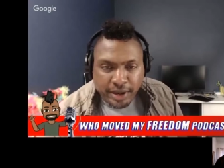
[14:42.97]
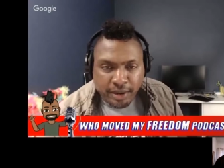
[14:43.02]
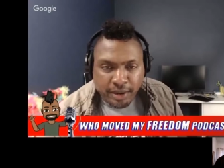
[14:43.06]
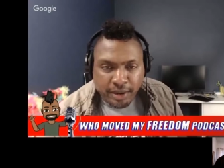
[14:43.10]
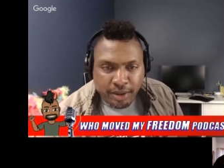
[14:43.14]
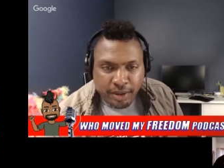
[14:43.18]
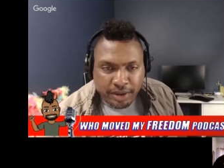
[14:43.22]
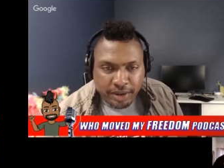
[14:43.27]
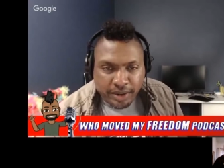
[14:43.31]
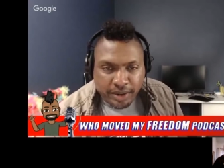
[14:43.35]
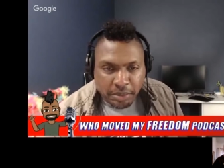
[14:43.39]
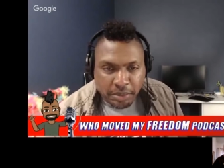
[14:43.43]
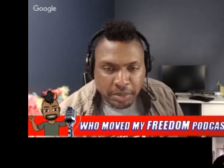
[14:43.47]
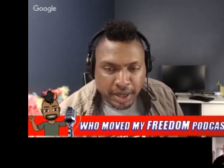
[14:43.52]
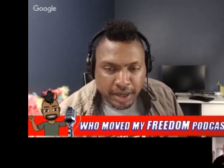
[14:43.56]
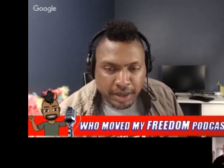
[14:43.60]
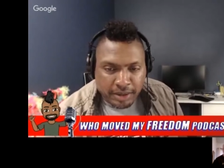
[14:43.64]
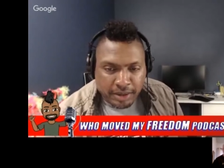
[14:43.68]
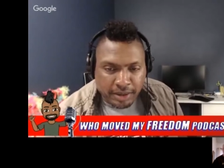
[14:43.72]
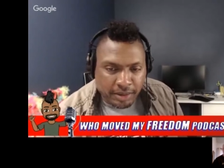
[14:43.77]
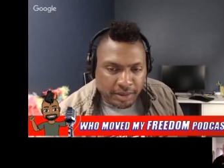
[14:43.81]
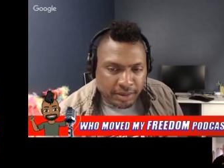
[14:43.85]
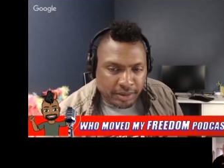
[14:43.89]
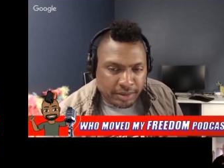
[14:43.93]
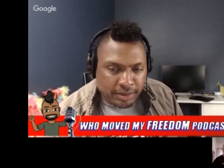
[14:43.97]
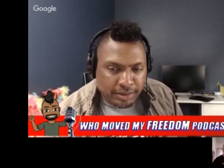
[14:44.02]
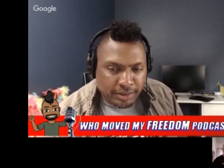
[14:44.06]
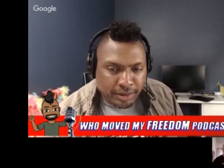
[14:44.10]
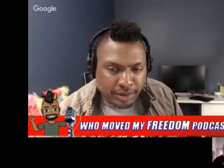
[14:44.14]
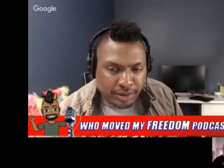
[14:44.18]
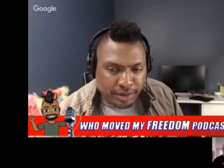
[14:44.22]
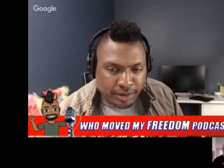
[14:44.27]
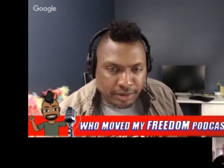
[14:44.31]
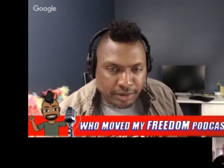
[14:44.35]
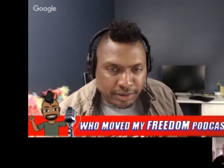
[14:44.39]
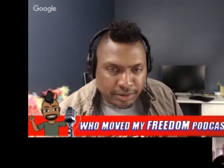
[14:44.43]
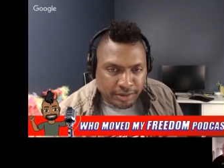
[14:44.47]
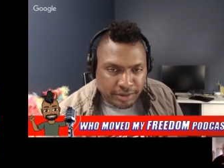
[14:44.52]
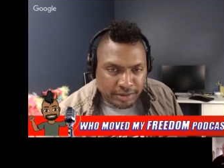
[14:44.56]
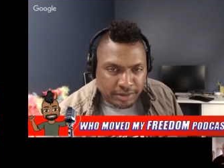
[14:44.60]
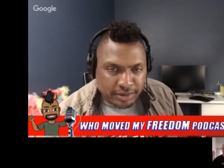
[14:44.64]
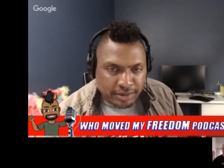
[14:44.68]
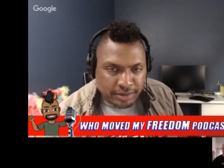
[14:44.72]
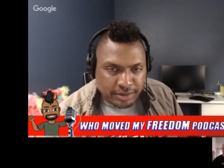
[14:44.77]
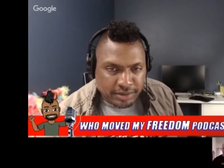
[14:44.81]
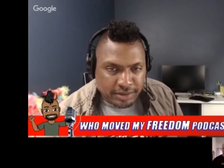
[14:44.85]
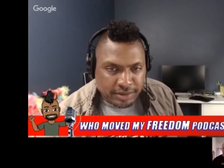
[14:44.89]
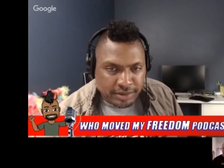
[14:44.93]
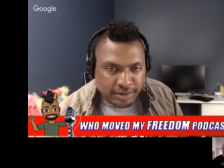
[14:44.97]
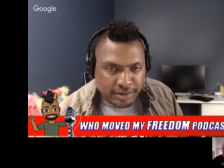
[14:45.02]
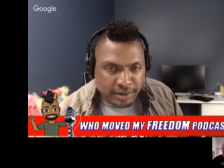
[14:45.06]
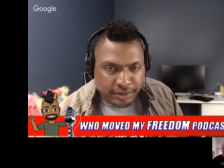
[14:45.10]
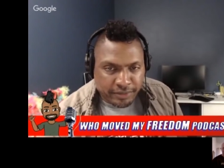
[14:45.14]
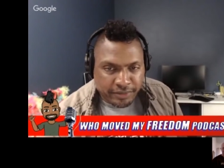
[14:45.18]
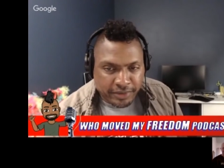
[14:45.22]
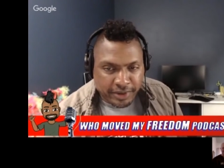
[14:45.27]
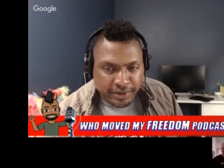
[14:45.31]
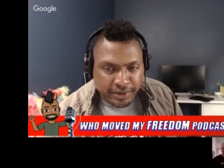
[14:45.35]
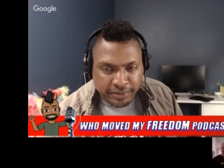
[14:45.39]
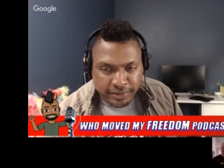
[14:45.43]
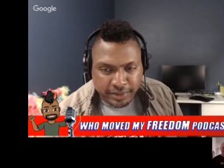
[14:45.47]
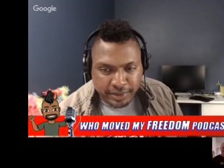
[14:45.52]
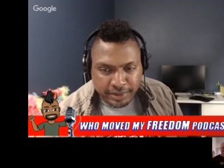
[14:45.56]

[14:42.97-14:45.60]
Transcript: or debacle or kerfuffle.